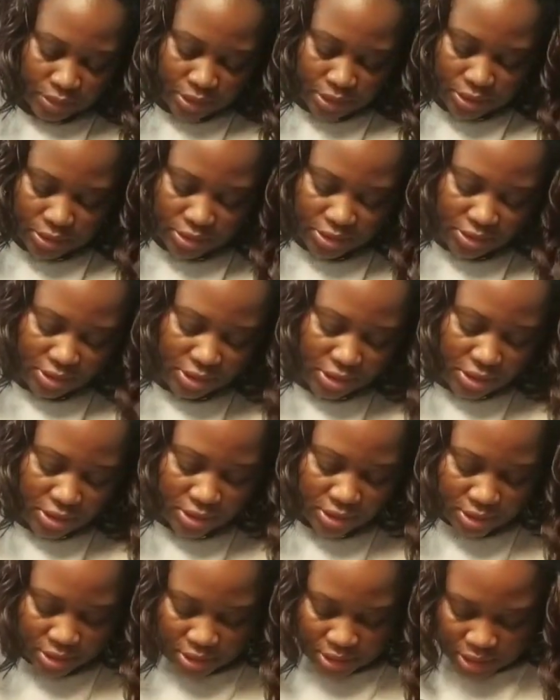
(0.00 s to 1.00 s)
Let's see.
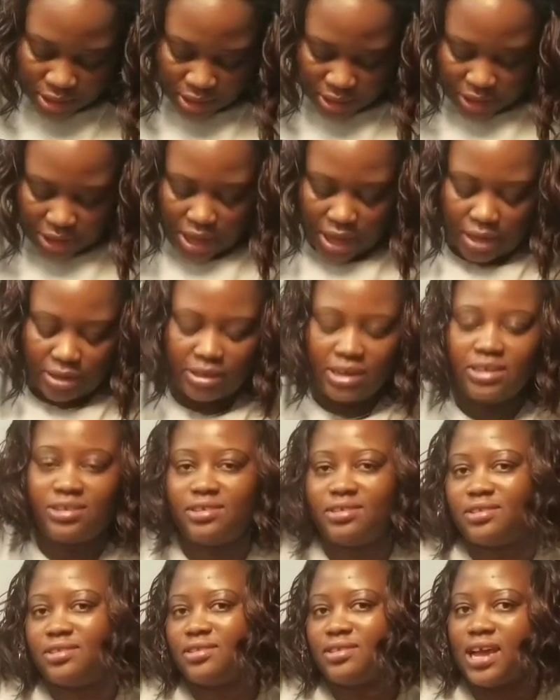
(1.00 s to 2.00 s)
Yeah, this
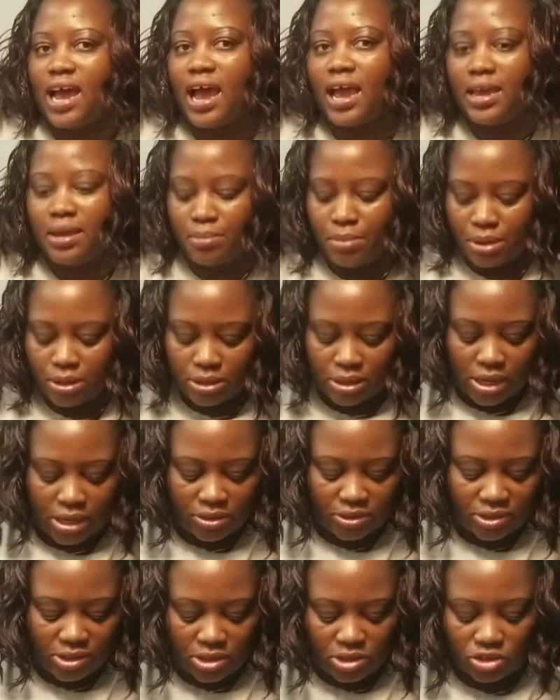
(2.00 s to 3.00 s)
is thyme and
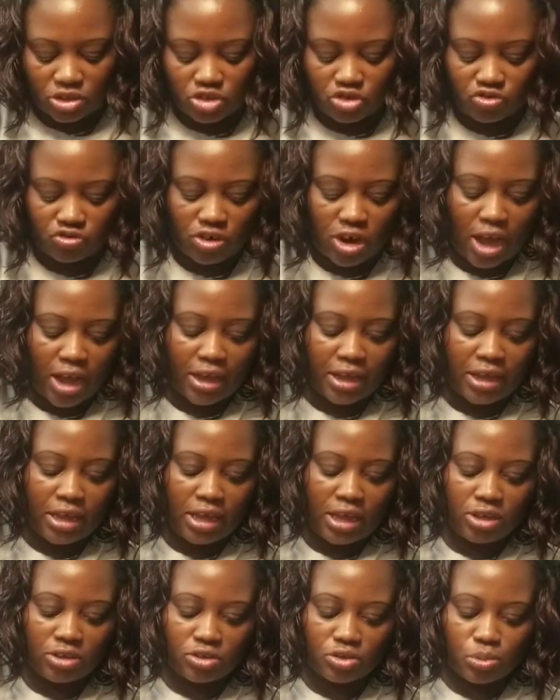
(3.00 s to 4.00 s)
this is dry
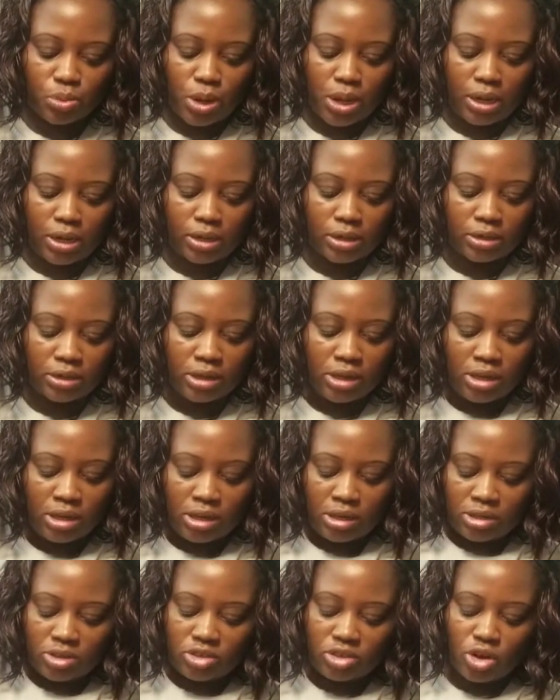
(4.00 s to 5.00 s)
as well.
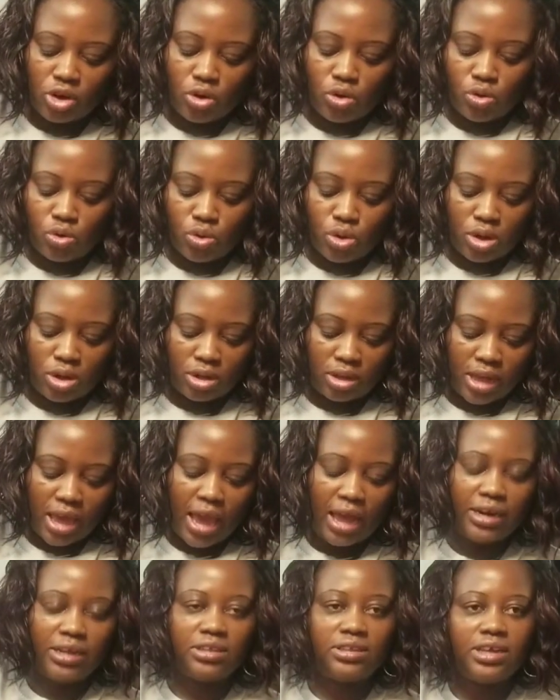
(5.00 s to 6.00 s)
So
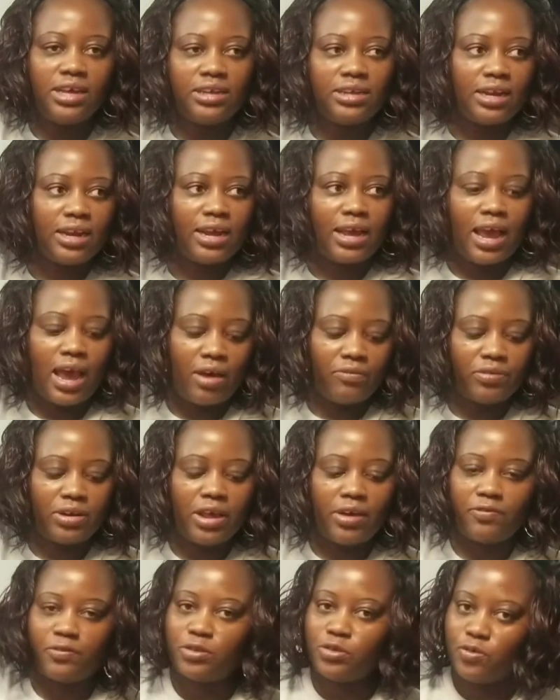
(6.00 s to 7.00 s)
anything that I have
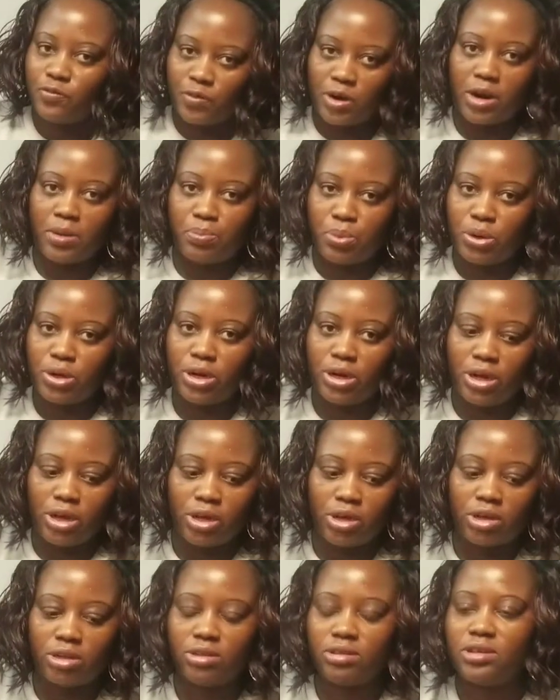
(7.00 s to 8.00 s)
left over, I put it
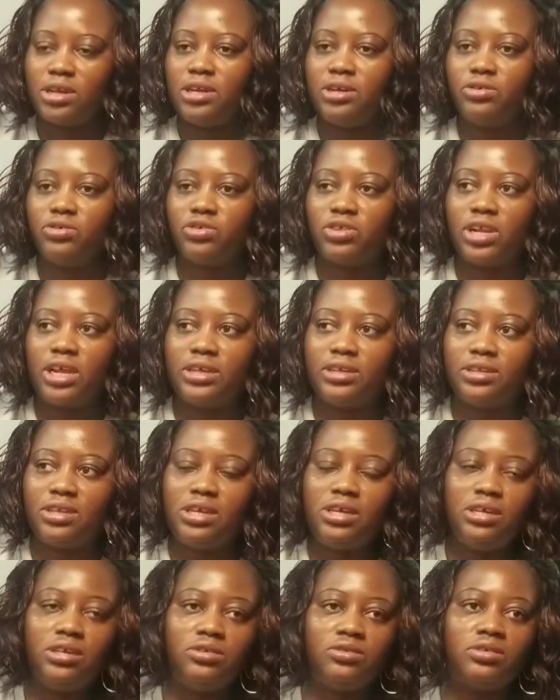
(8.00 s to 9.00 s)
in containers like
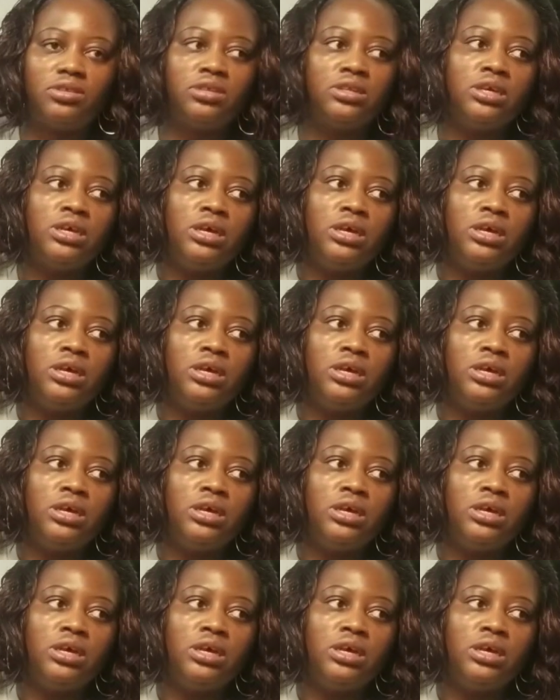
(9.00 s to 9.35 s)
these